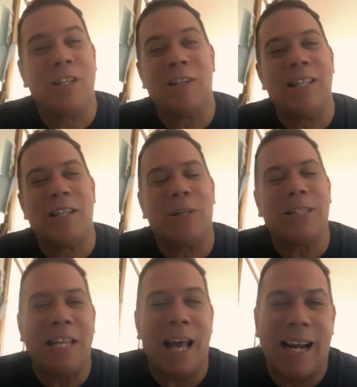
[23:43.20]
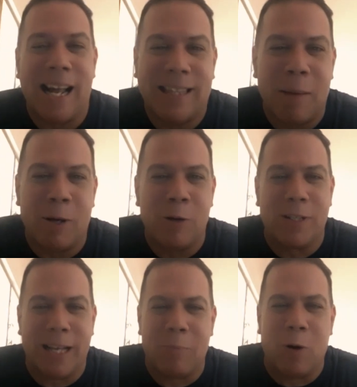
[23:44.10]
you wasn't yelling at them, but you
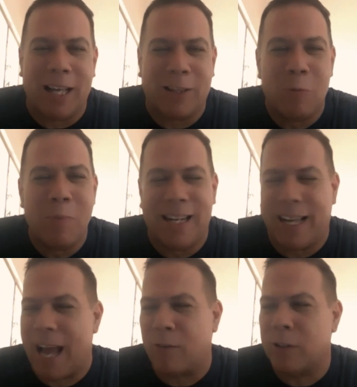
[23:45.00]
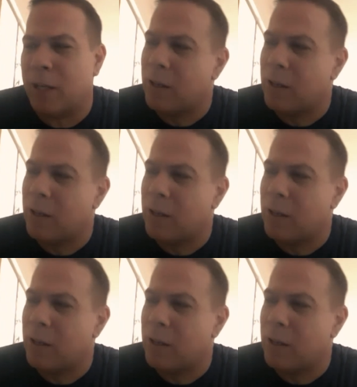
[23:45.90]
was like more like to me, like after like,